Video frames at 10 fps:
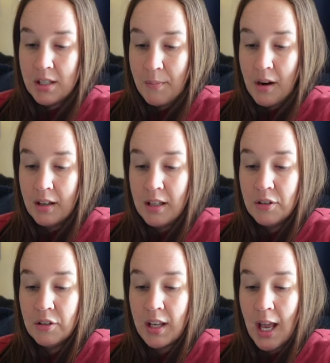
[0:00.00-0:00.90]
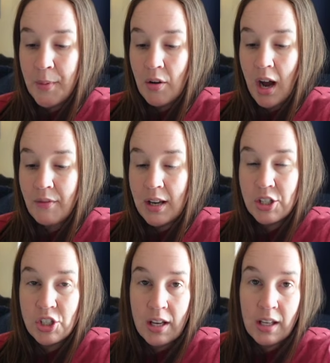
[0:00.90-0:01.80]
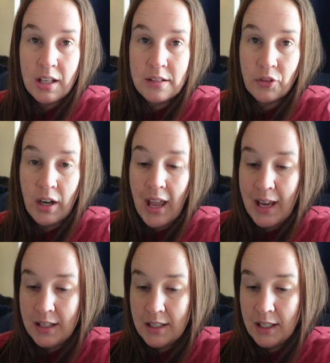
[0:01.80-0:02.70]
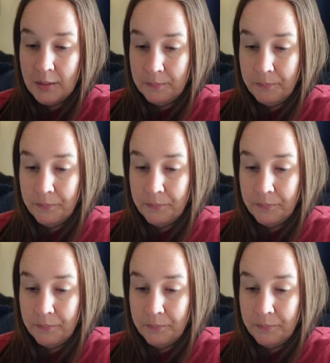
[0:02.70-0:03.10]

these American Eagle camo high-rise jeggings for $18.